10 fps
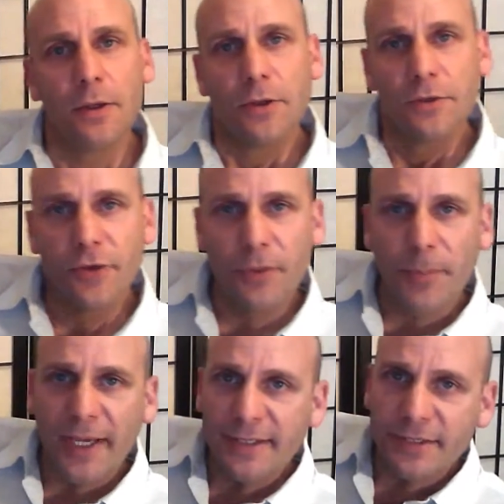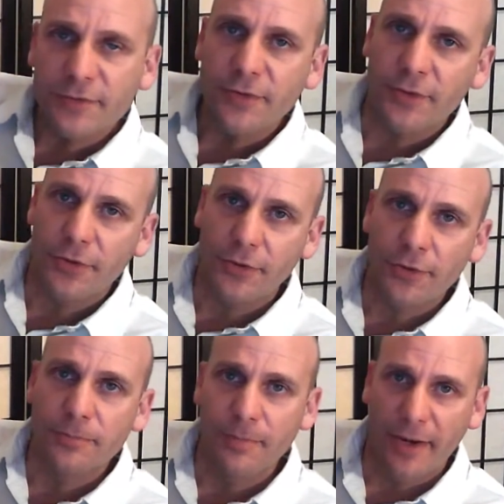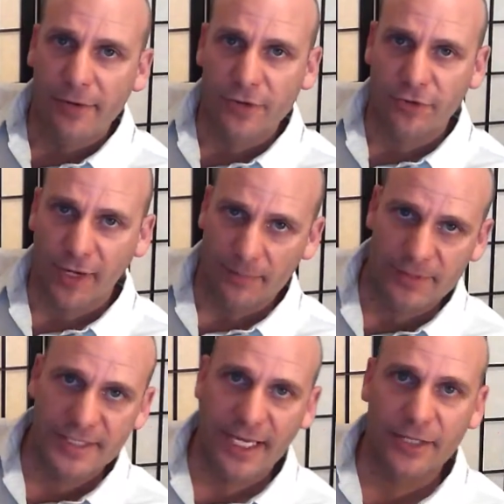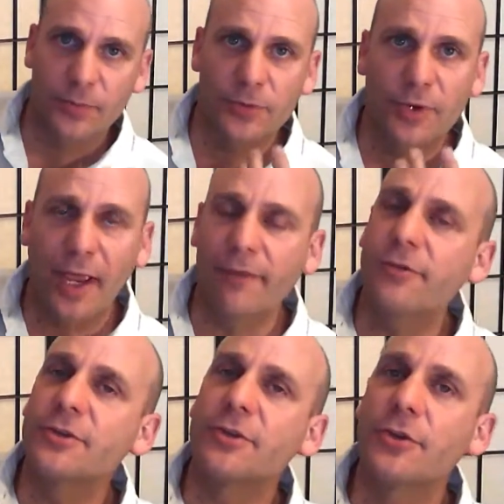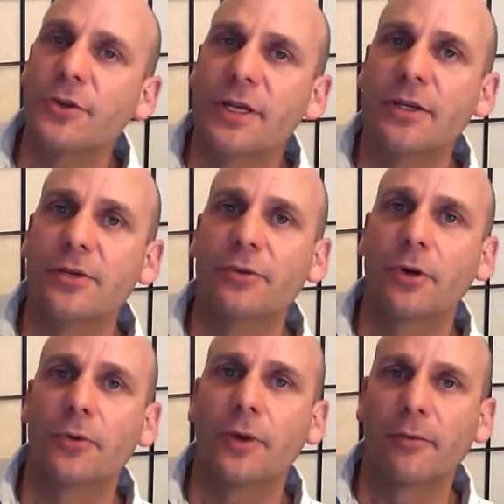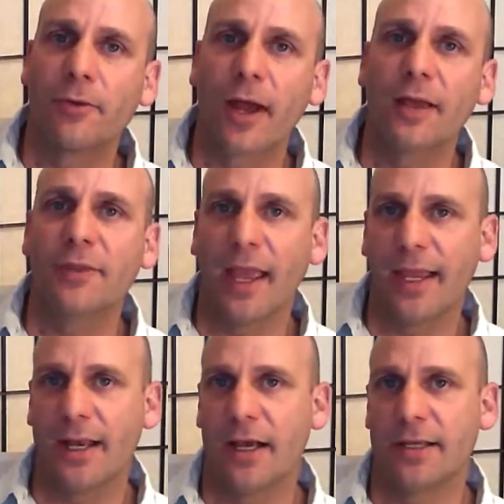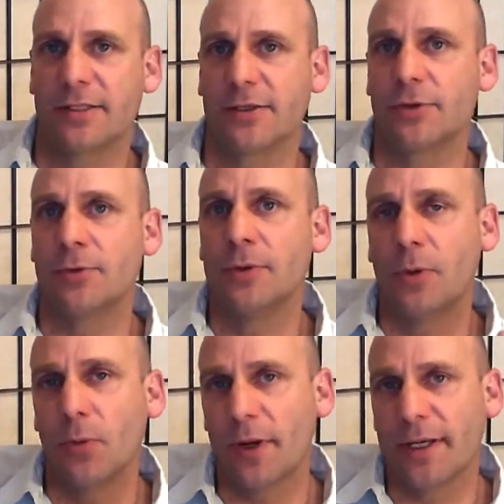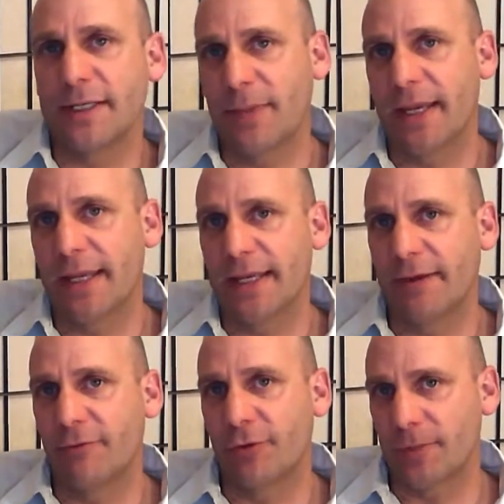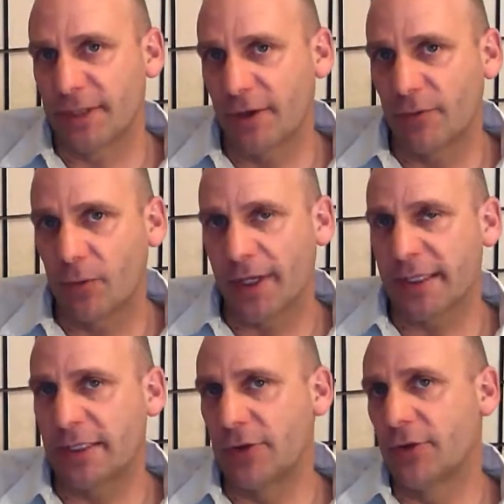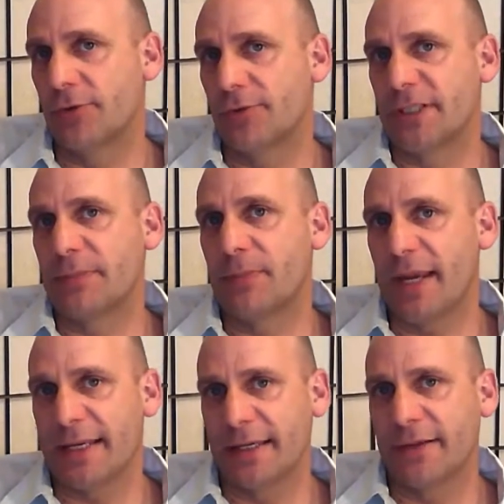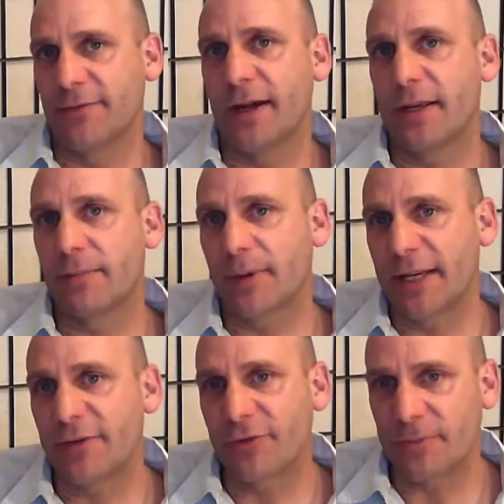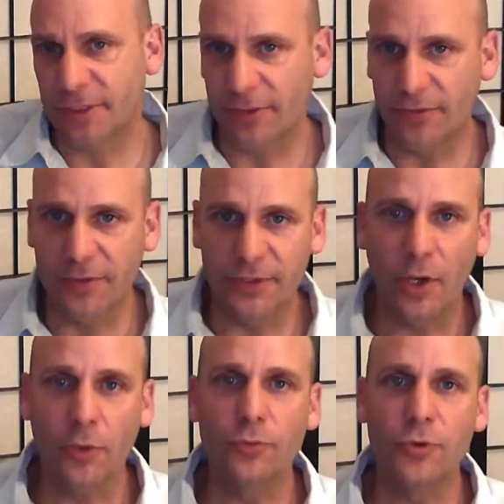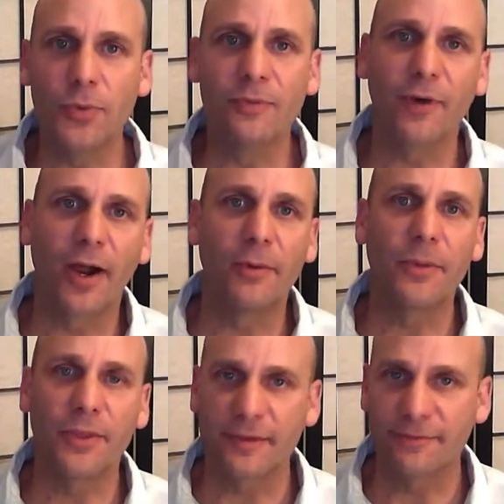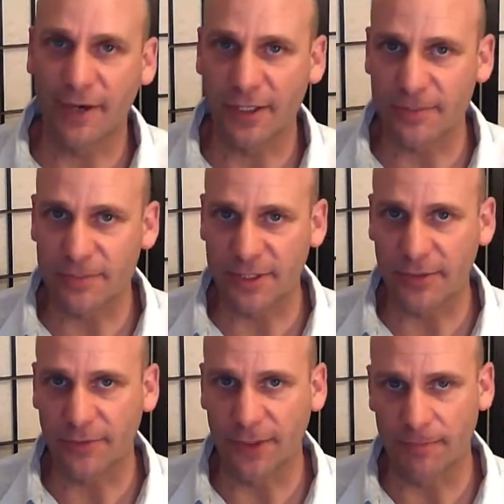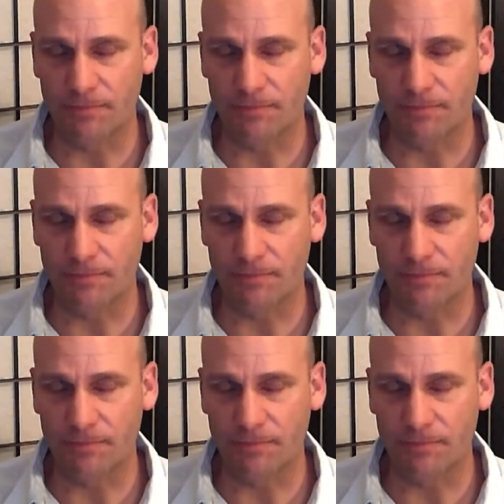So the basis for the third marriage trap starts when your average 13-year-old arrives at high school wanting to make a name for himself, wanting to earn respect and to find a place for himself in this whole new environment that he finds himself in.